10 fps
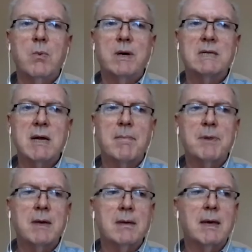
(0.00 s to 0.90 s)
was
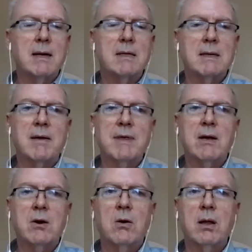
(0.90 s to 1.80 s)
something that I
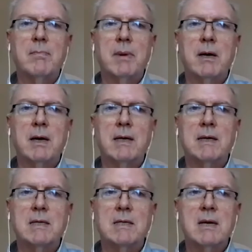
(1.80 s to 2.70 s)
think all
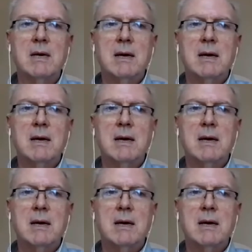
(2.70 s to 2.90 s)
Americans